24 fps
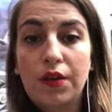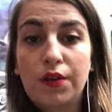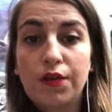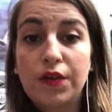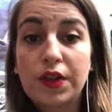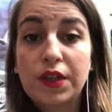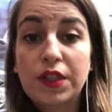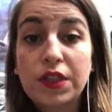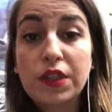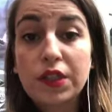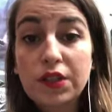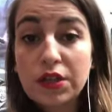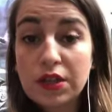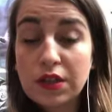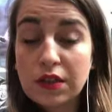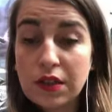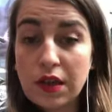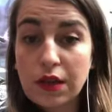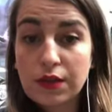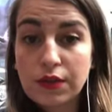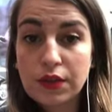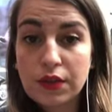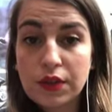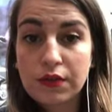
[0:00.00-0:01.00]
fictitious
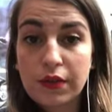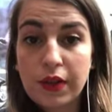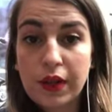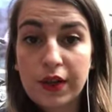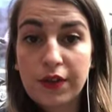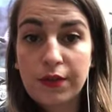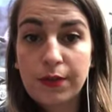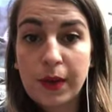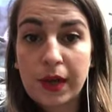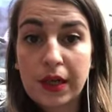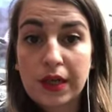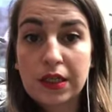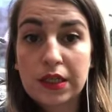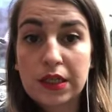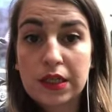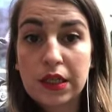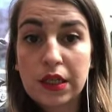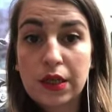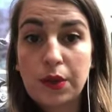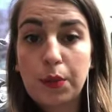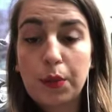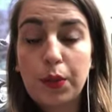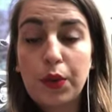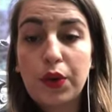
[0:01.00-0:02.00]
covers of Life
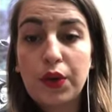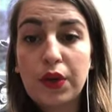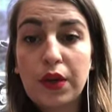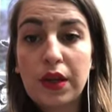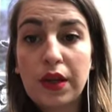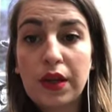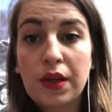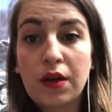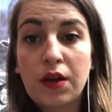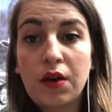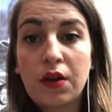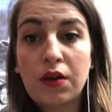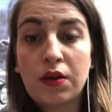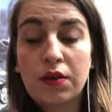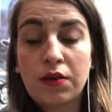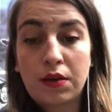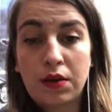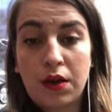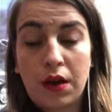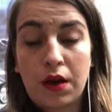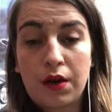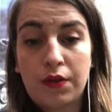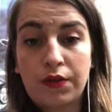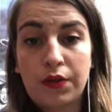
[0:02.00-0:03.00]
magazine, putting on the
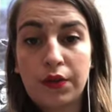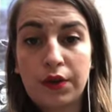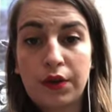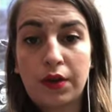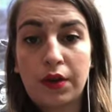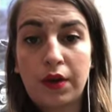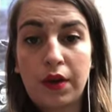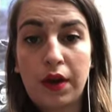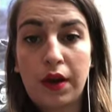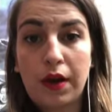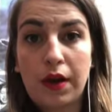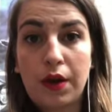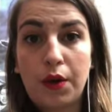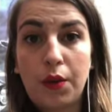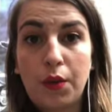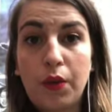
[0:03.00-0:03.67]
cover uh,